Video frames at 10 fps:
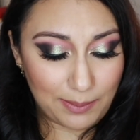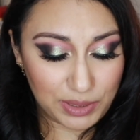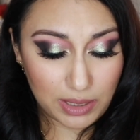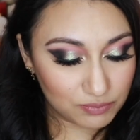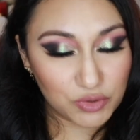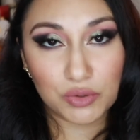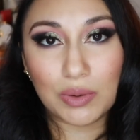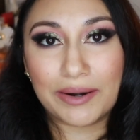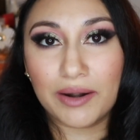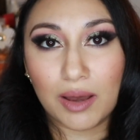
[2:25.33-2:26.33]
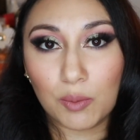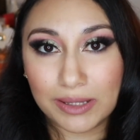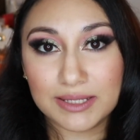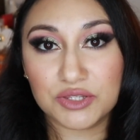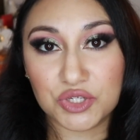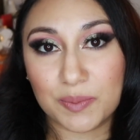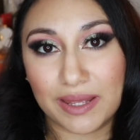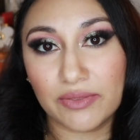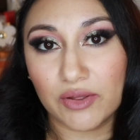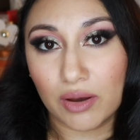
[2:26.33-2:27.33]
but you are not willing to
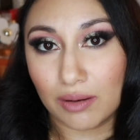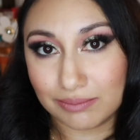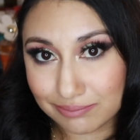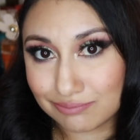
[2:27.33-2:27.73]
spend the